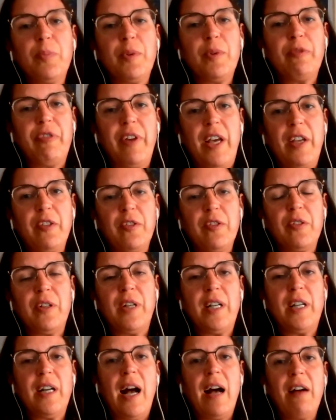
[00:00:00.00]
professor
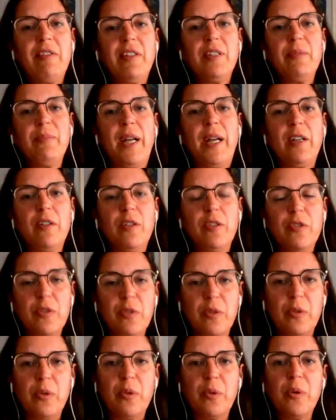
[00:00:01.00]
at Harvard Medical
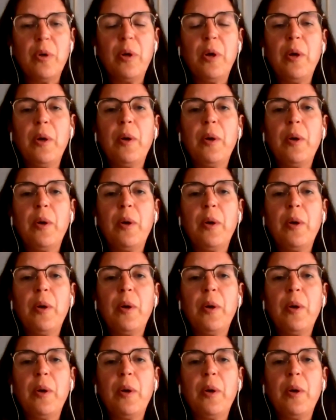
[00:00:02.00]
School.